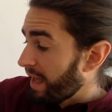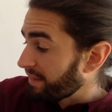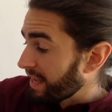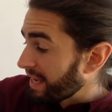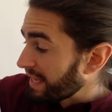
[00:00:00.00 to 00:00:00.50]
and
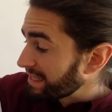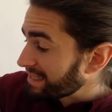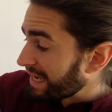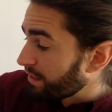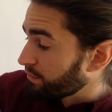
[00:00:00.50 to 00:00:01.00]
they leant
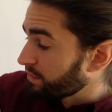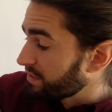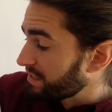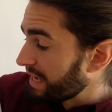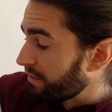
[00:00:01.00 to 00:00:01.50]
down to
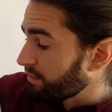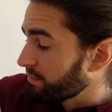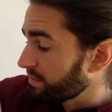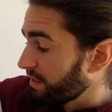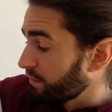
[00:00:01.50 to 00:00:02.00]
stare at
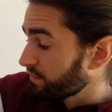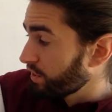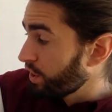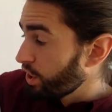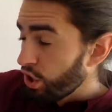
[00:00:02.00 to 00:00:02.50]
themselves.
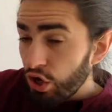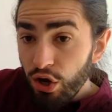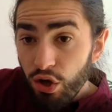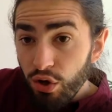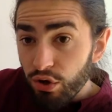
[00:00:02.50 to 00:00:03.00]

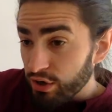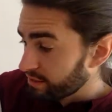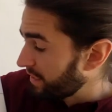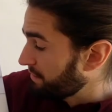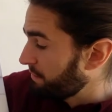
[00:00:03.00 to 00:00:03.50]
Look,
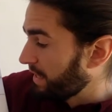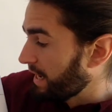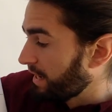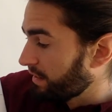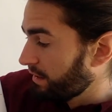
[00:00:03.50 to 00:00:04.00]
said
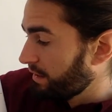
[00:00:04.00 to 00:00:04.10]
Minik.